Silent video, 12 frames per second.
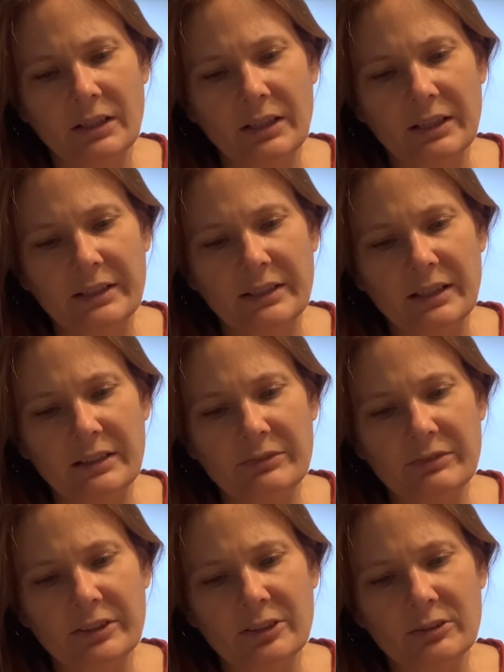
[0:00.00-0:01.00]
And I
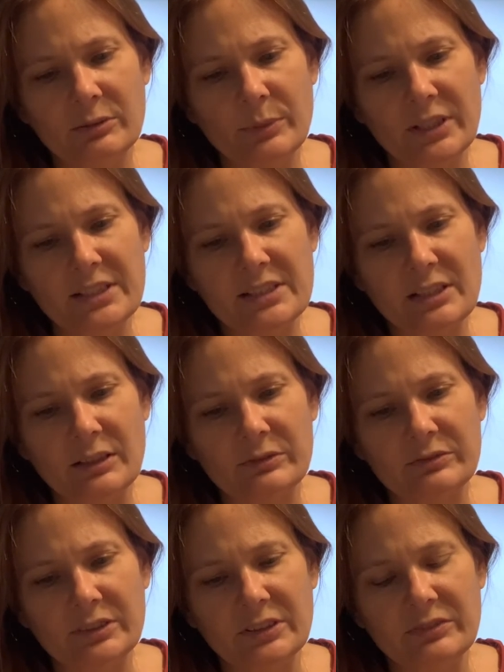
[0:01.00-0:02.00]
feel
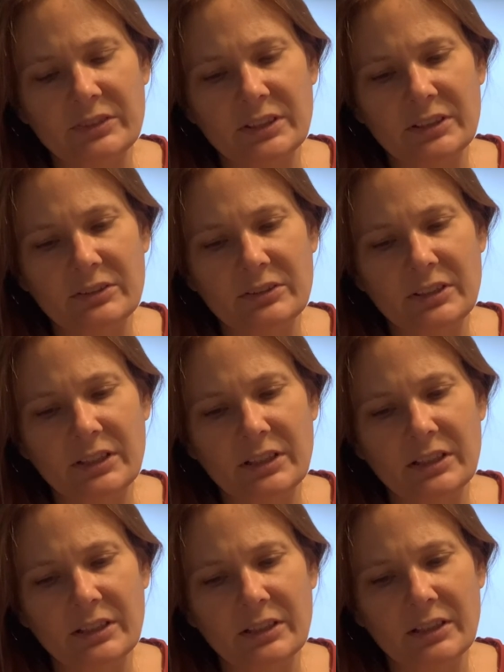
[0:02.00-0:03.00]
myself lifted into the
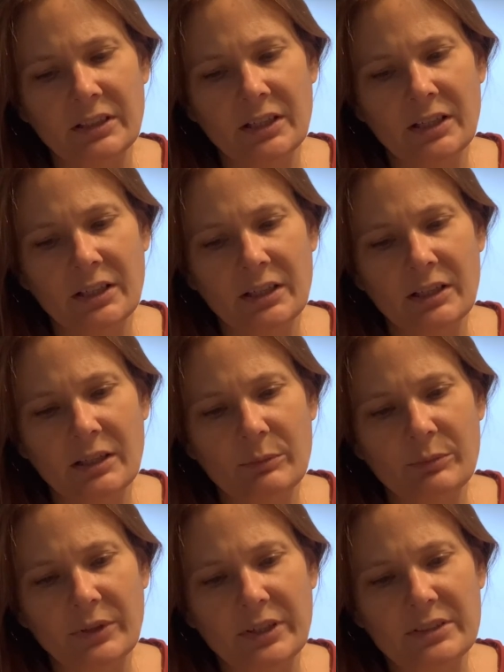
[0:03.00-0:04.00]
air,
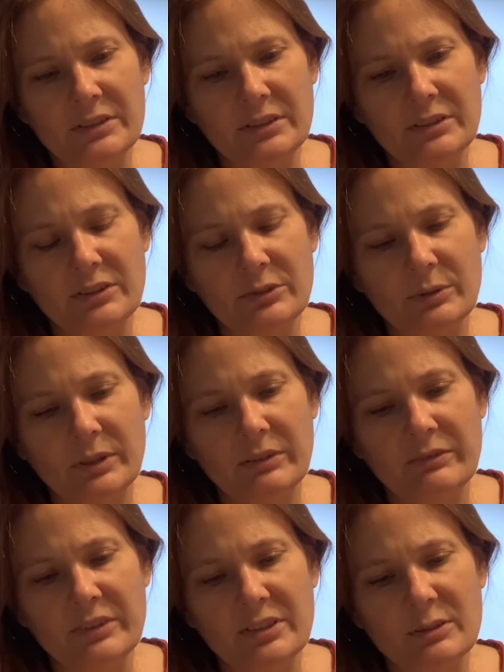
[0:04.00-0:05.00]
pressed into an
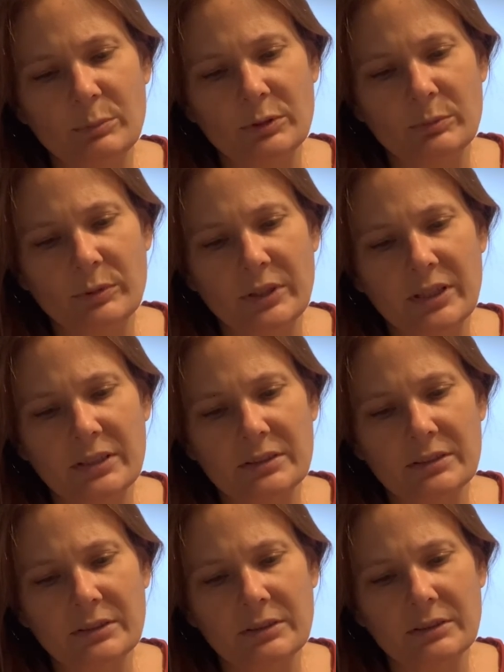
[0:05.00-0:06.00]
invisible
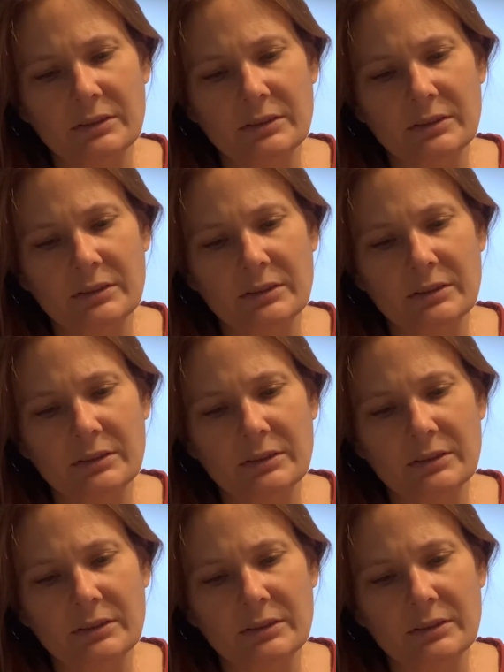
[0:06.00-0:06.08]
breast.